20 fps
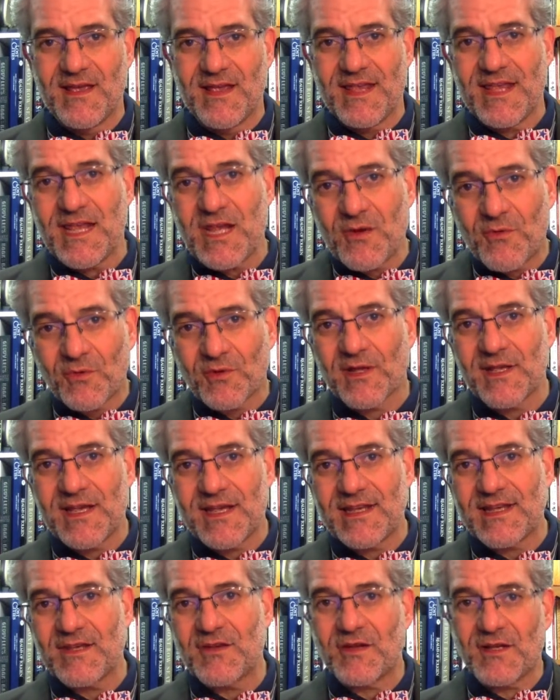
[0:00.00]
equally,
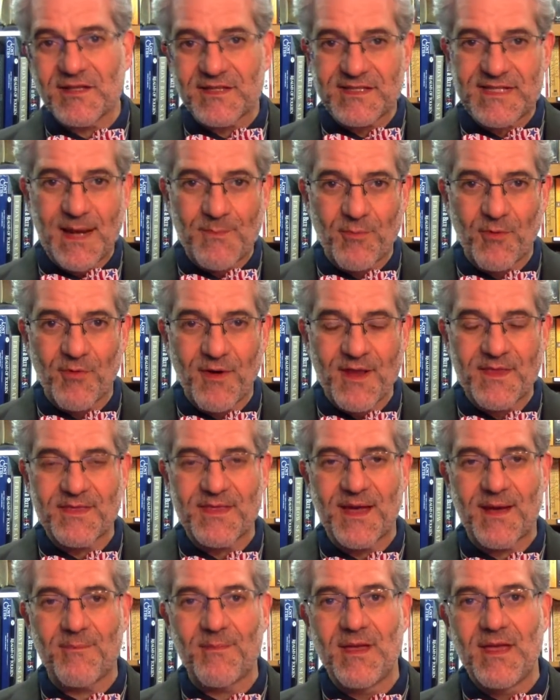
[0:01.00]
you can separate
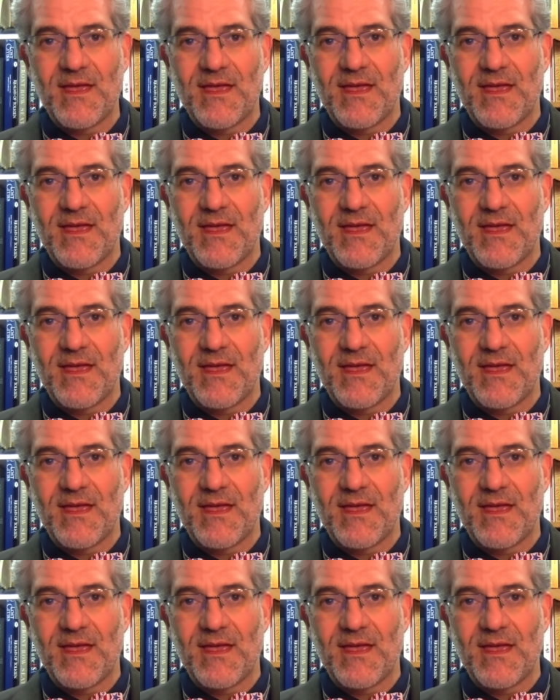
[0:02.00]
them.